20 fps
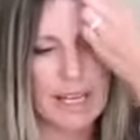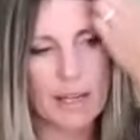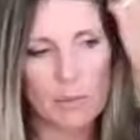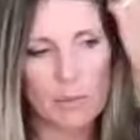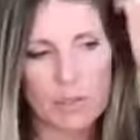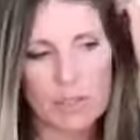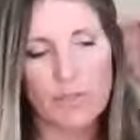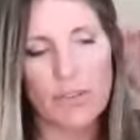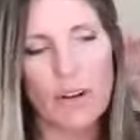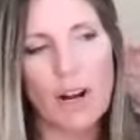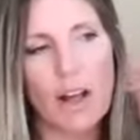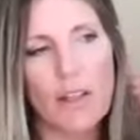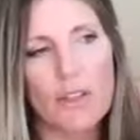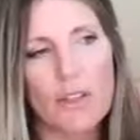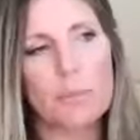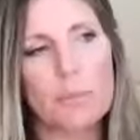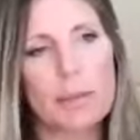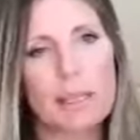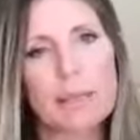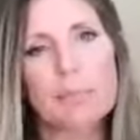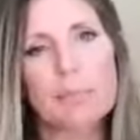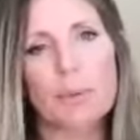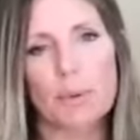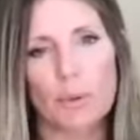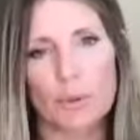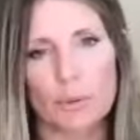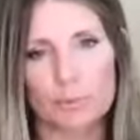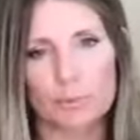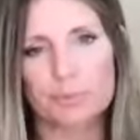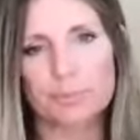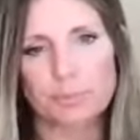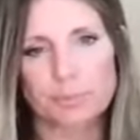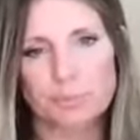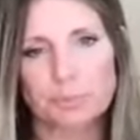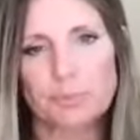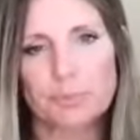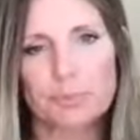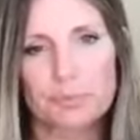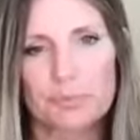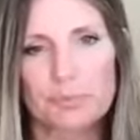It was for other people. Don't tell me I'm
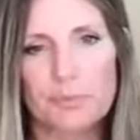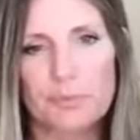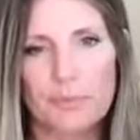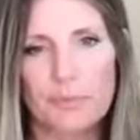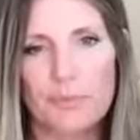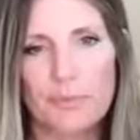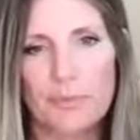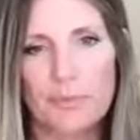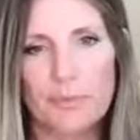addicted. Don't tell me